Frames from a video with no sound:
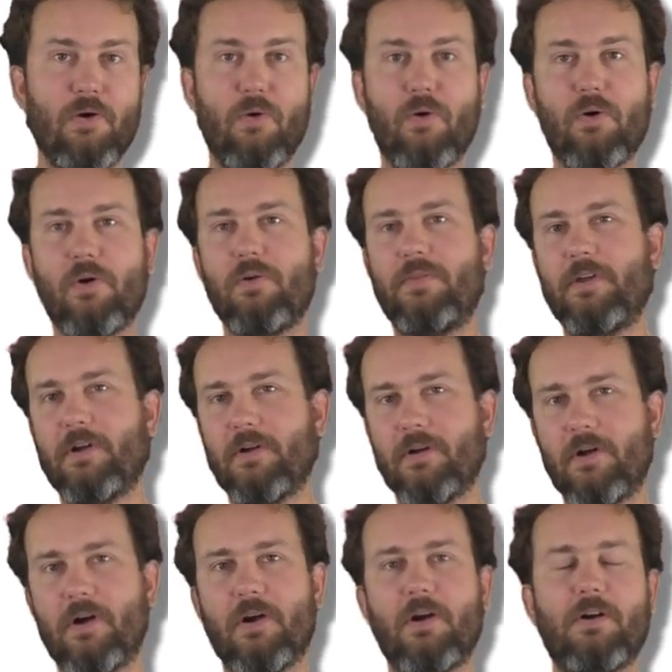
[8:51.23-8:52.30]
Or
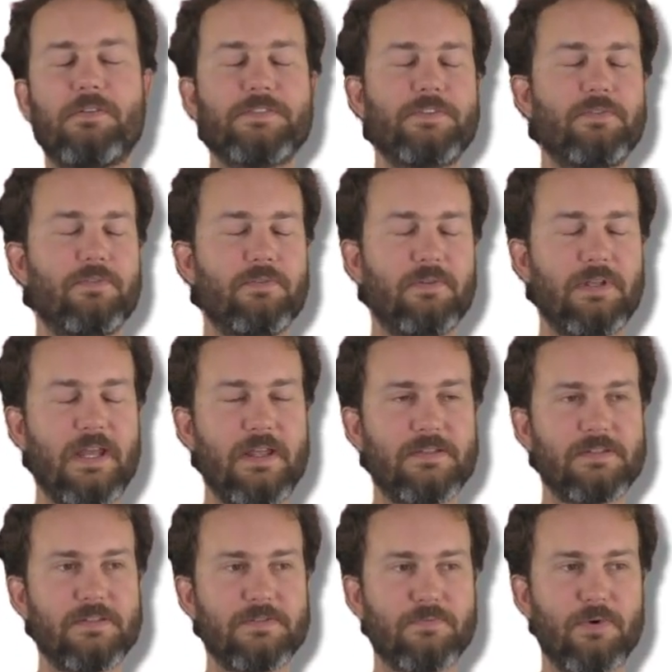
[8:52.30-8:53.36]
there are also
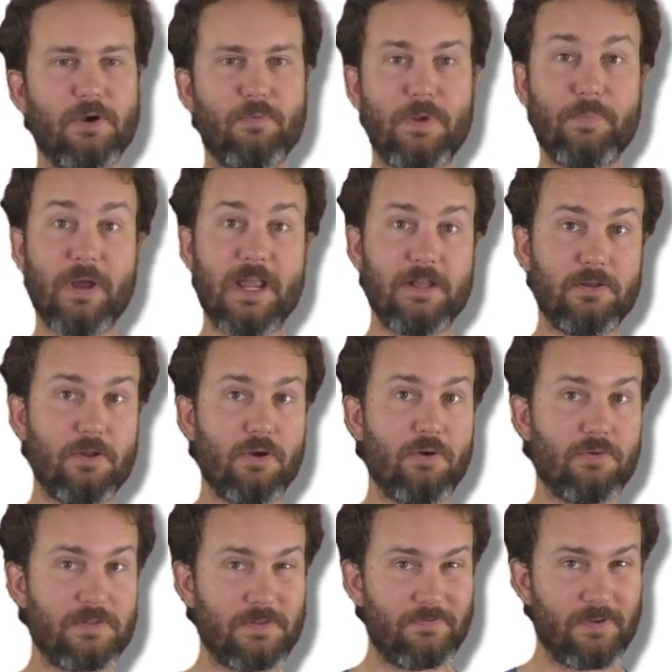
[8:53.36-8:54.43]
cases where we might
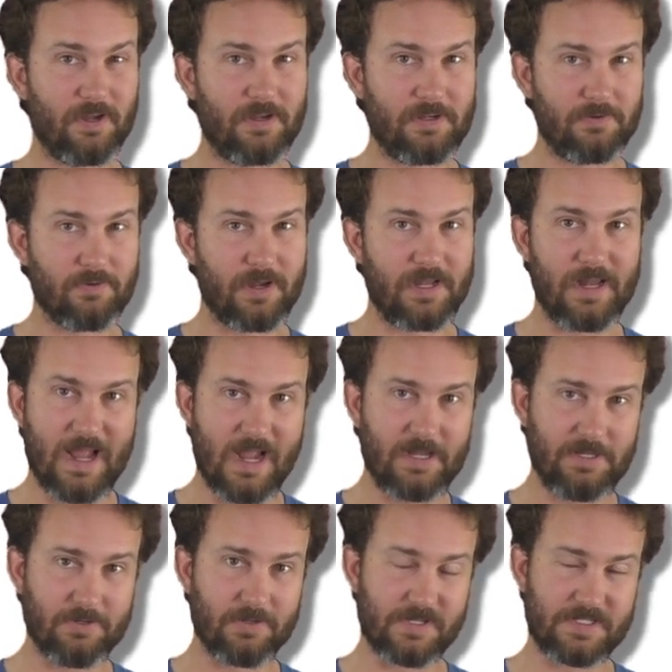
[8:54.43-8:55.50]
know to very great
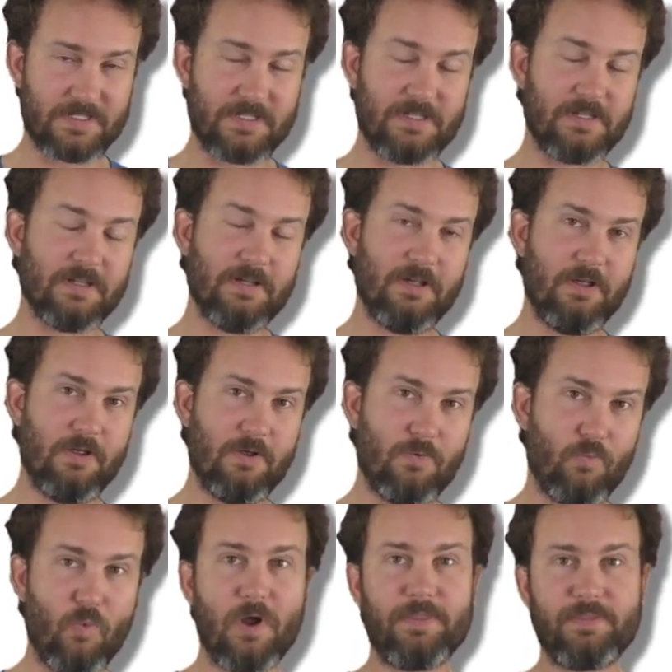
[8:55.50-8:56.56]
accuracy
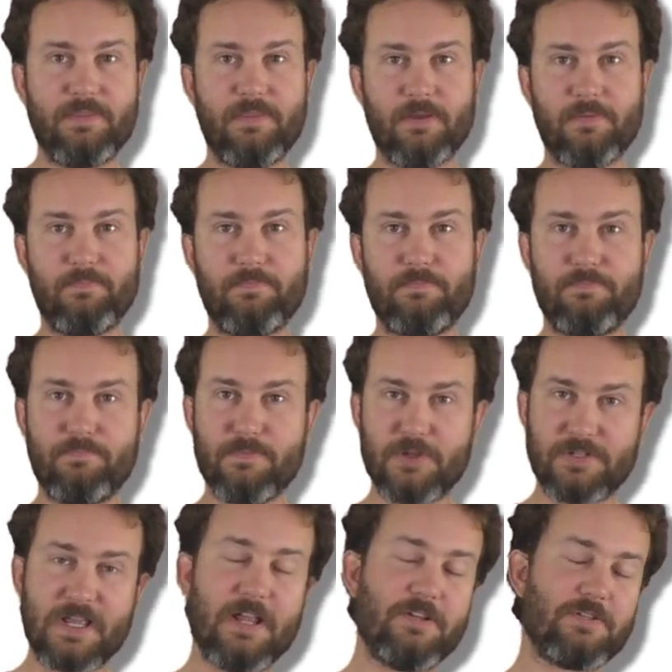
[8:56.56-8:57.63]
what the
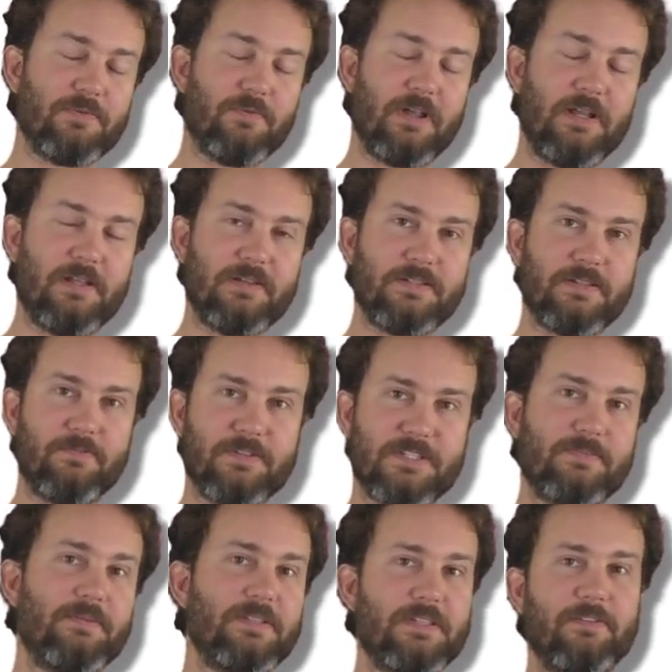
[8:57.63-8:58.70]
mutation rate is of a
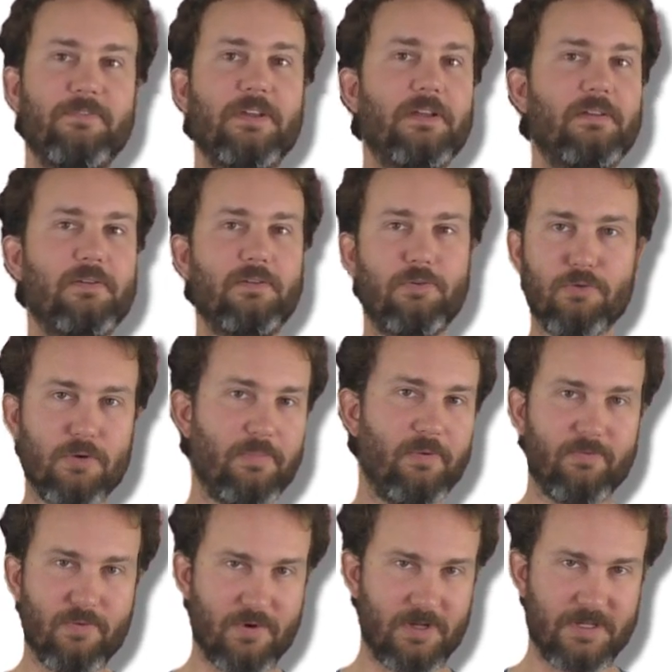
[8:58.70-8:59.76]
specific group
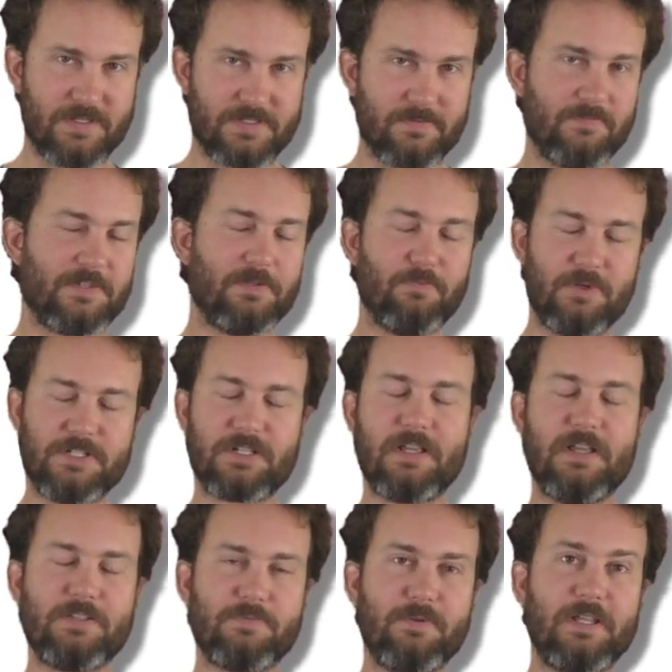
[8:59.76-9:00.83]
of organisms, in which
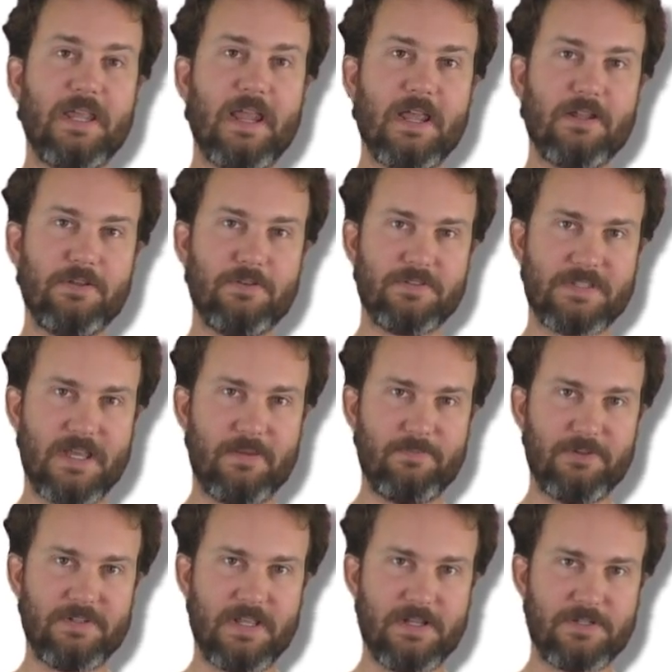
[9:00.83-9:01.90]
case we can use that
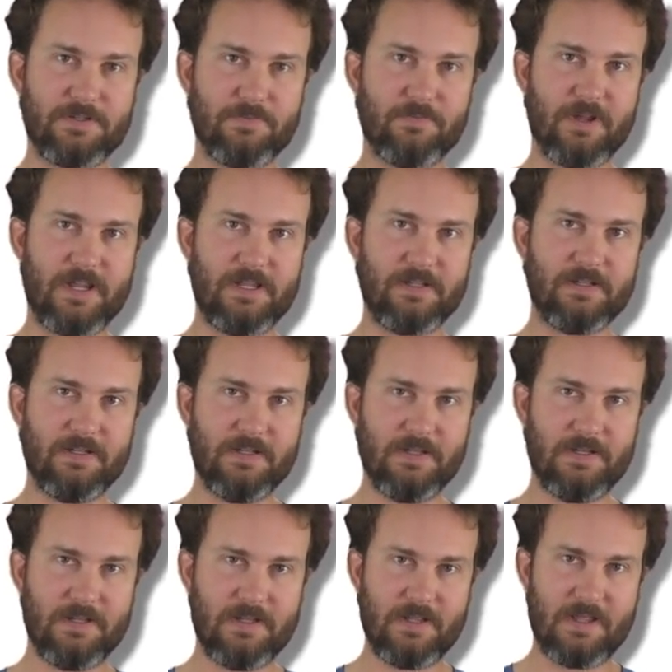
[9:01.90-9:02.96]
mutation rate
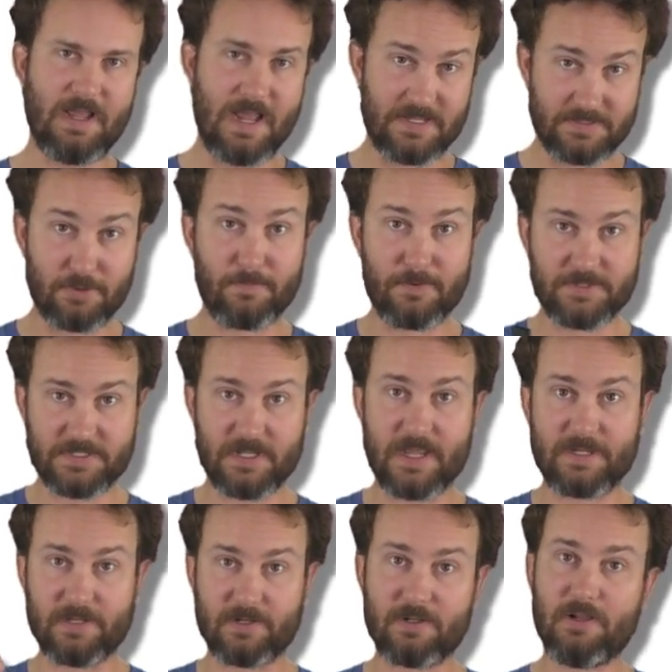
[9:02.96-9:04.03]
as almost
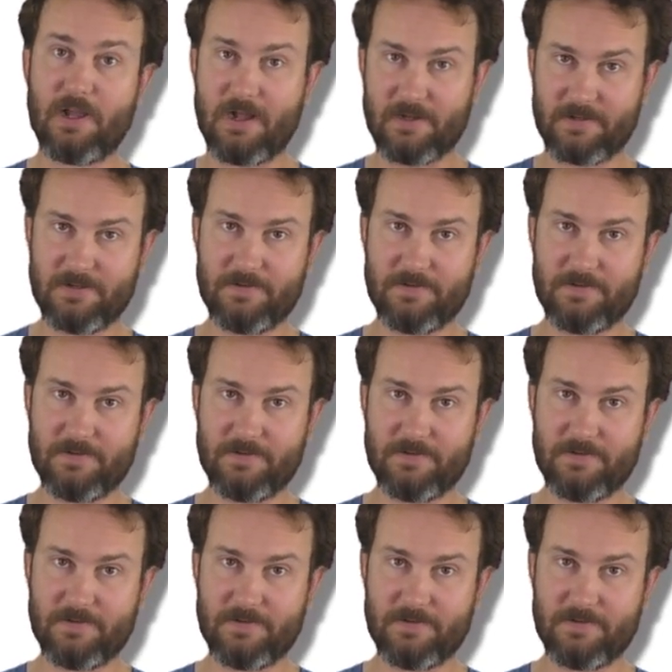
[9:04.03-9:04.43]
like a clock